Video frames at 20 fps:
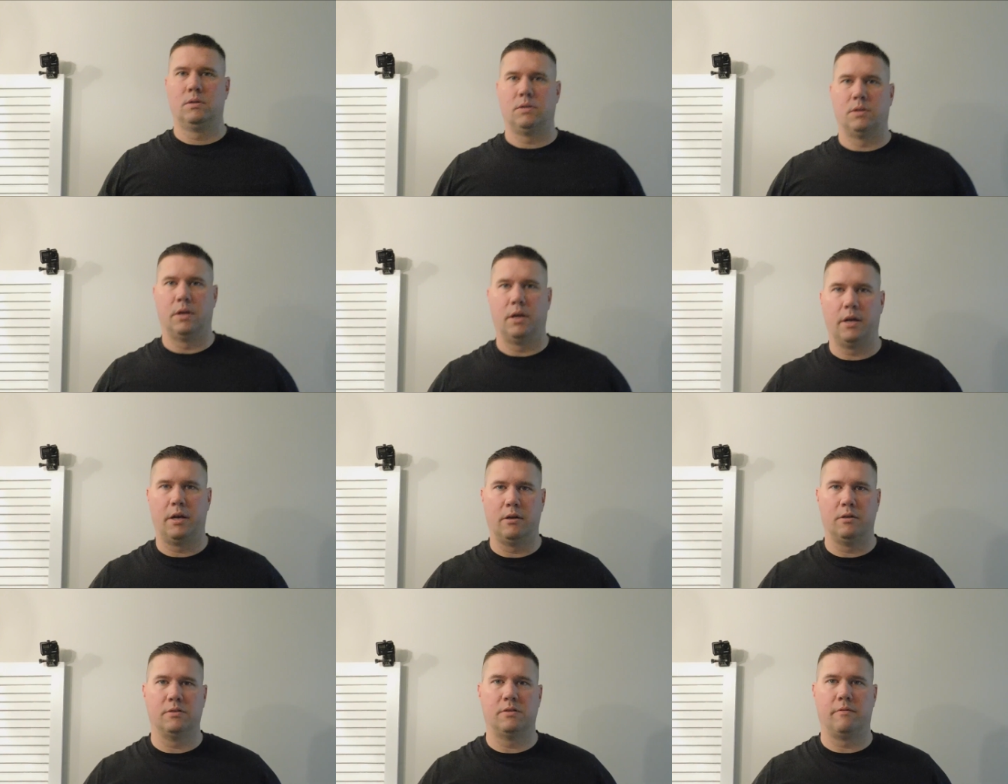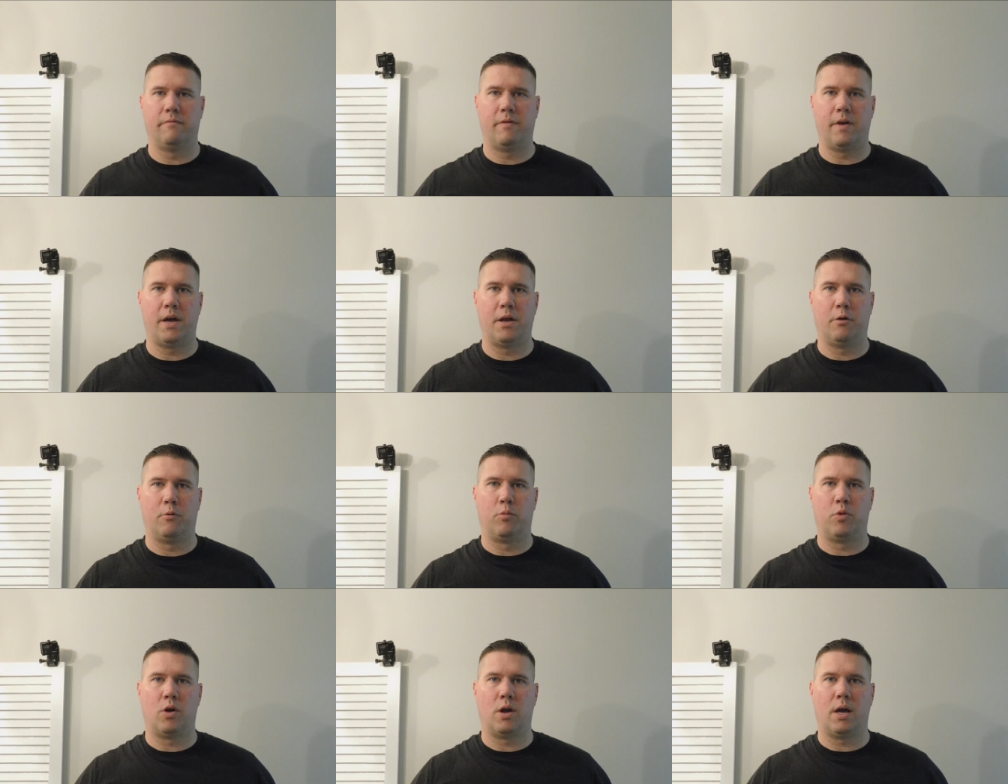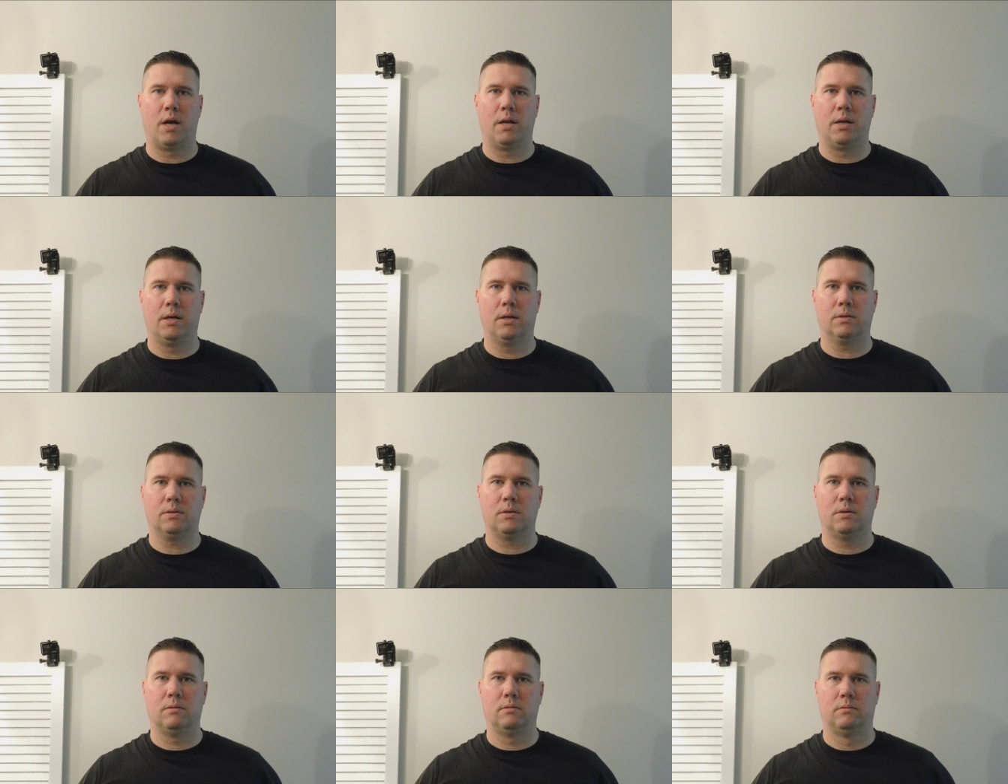So now here's the final
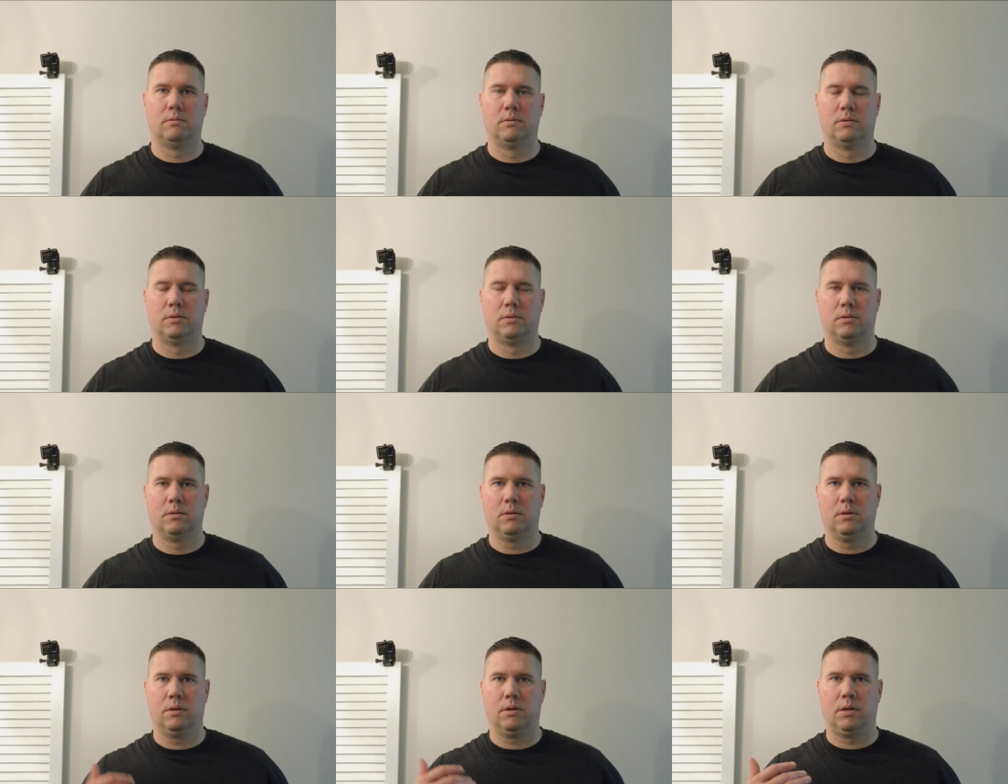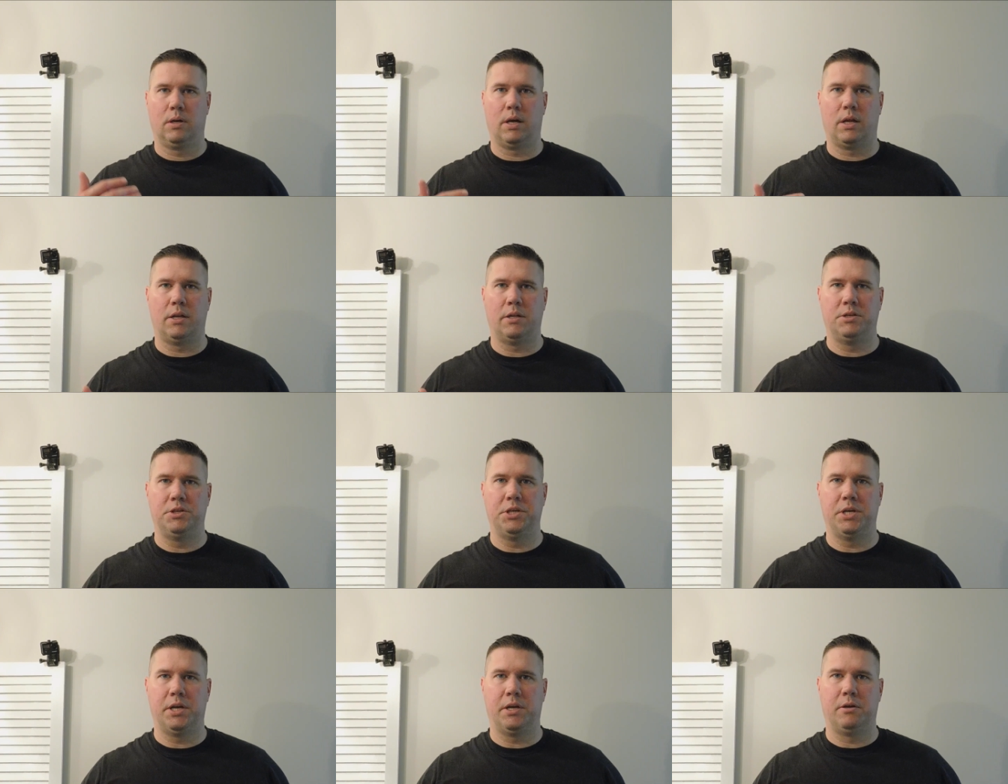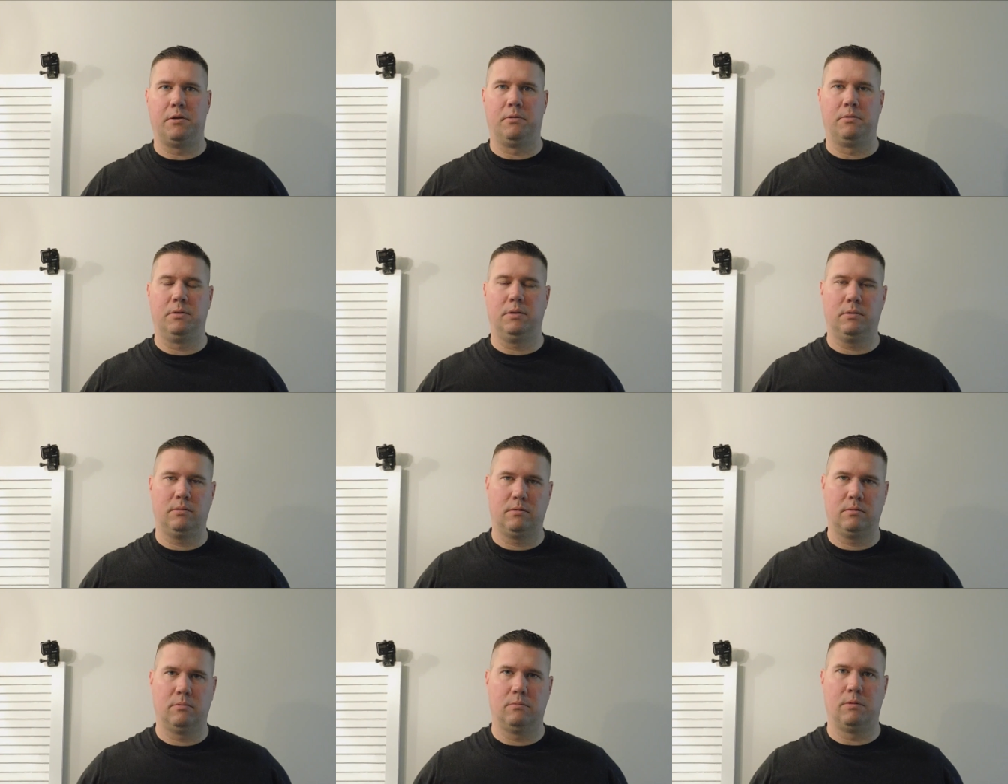product. Got it gelled
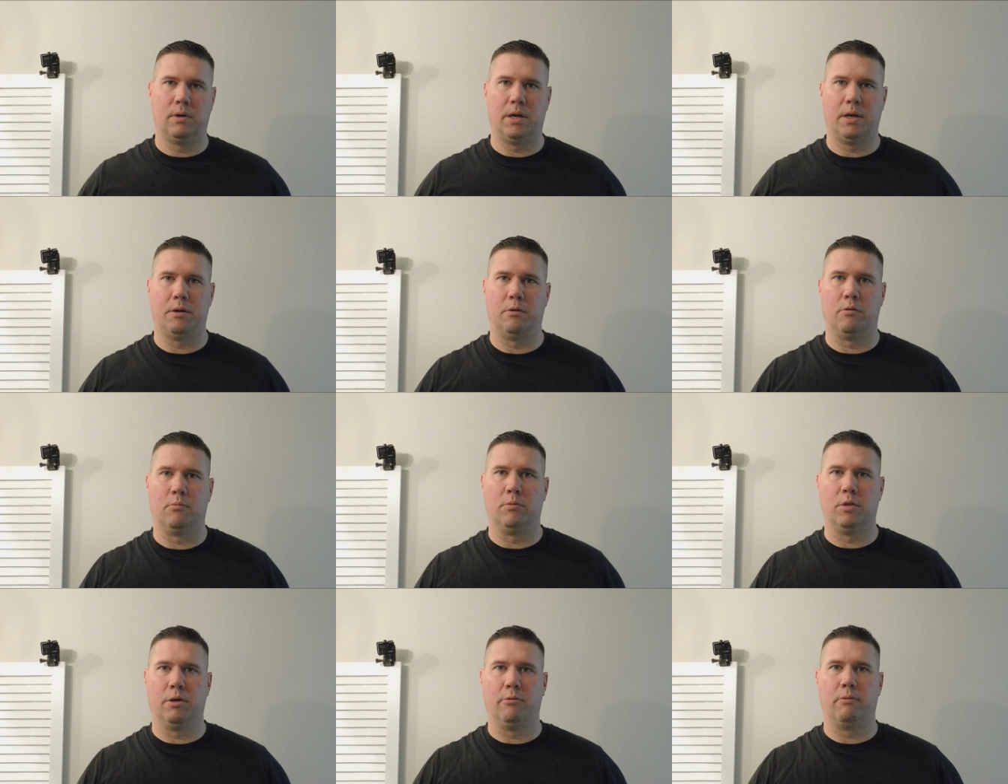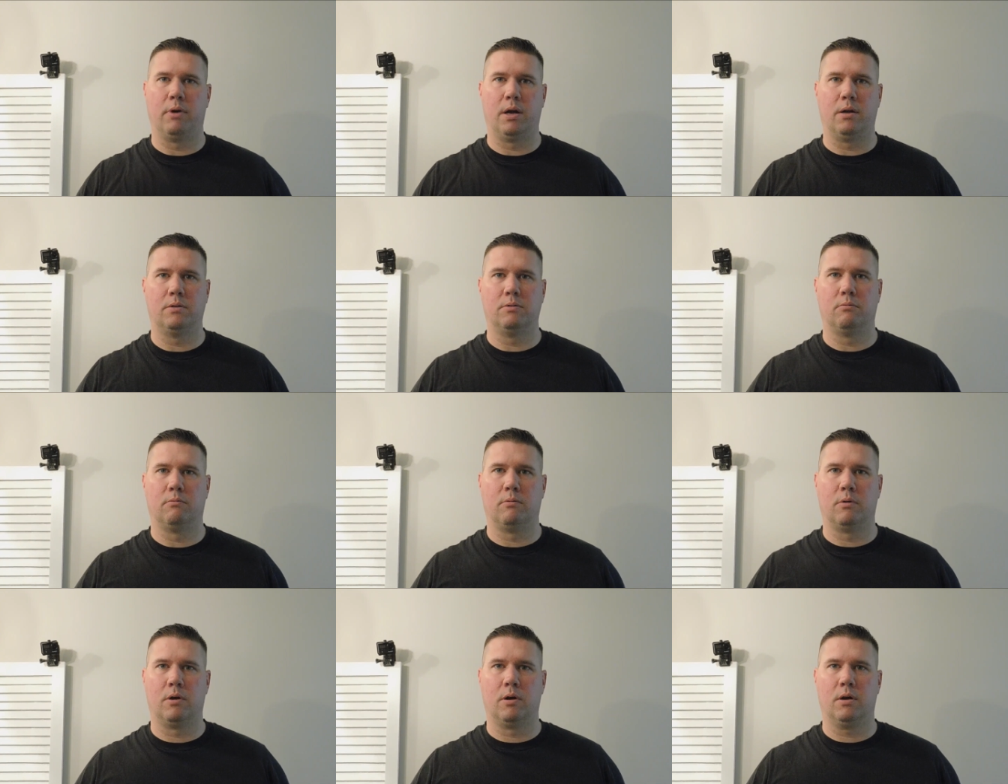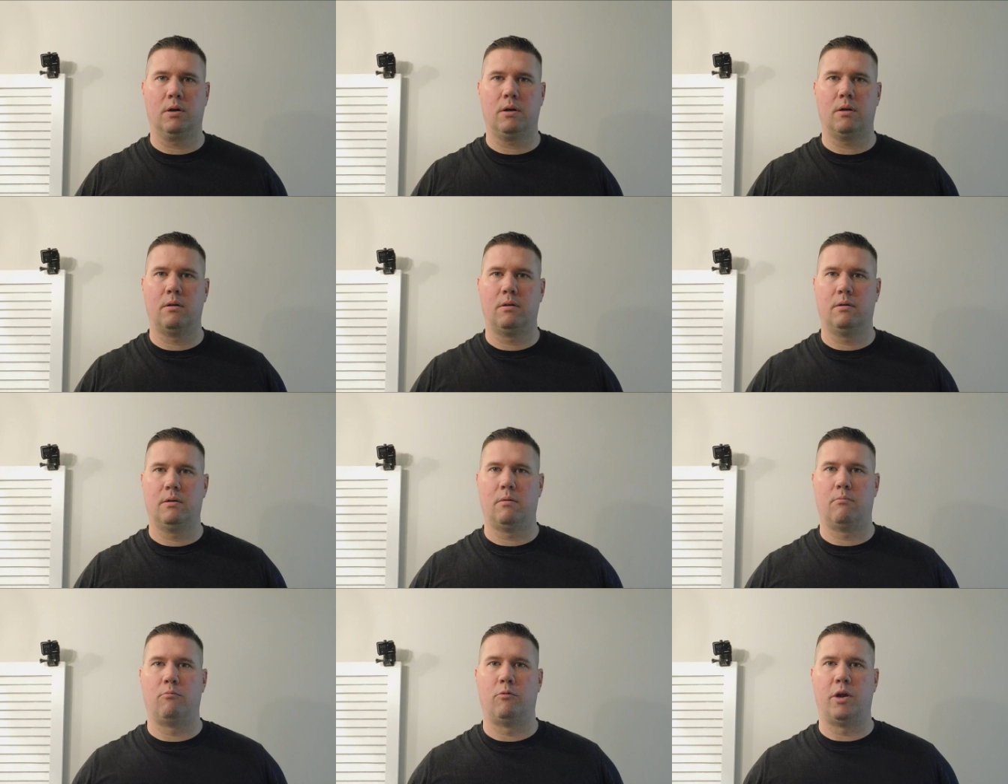the way I normally wear it to work.
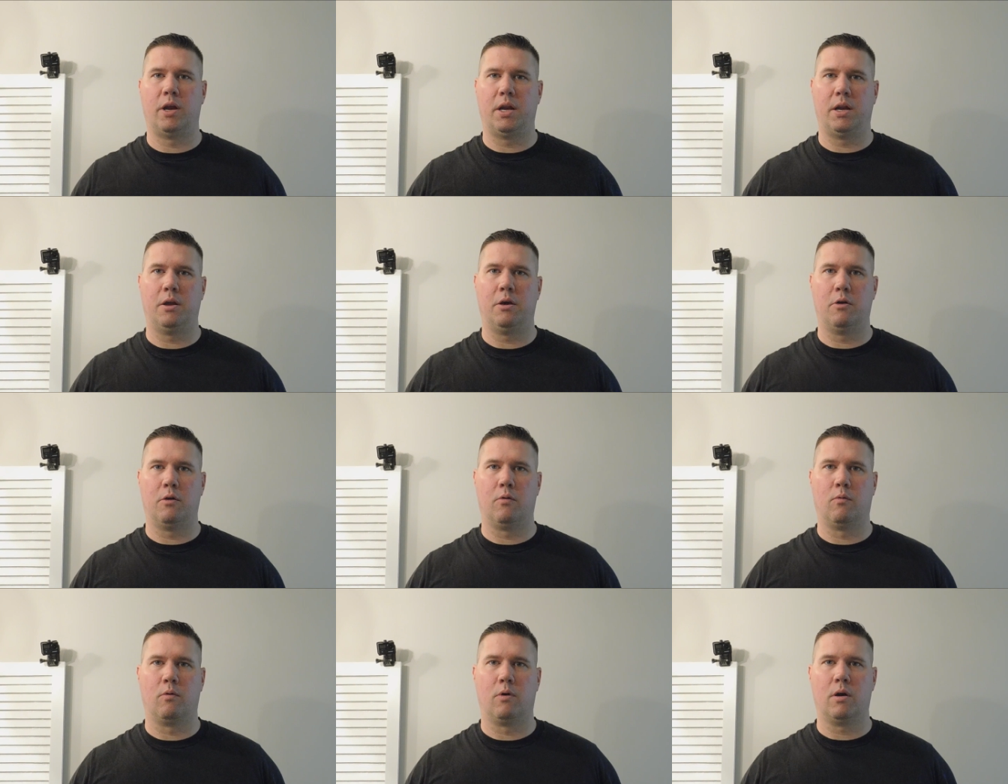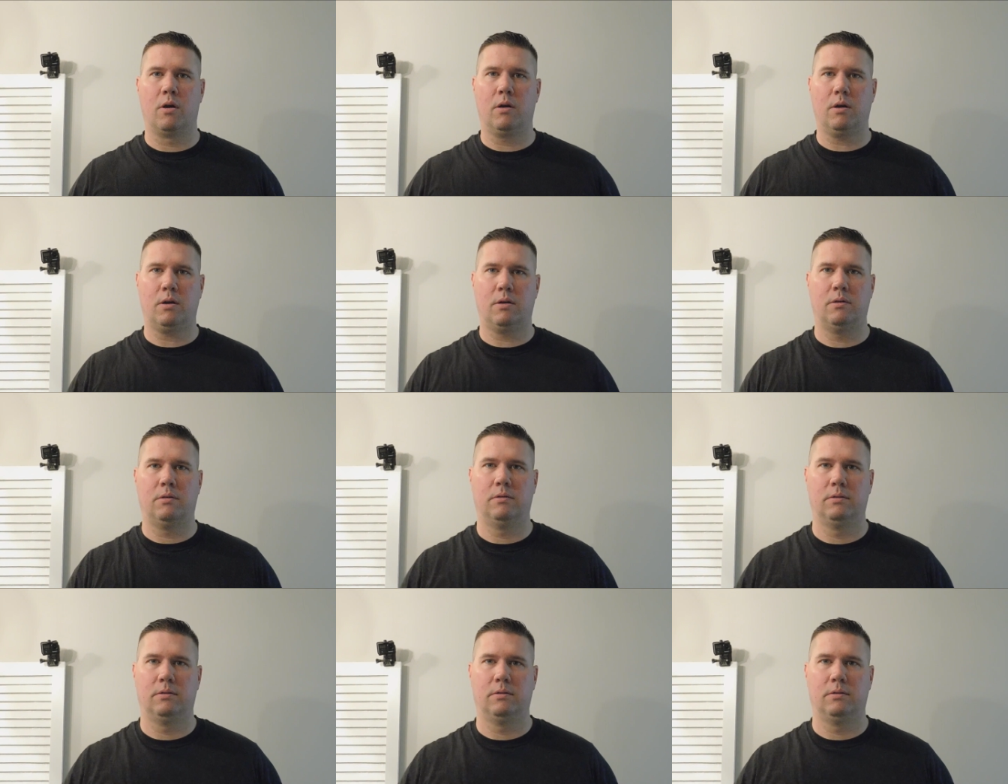I'm ready to go to work.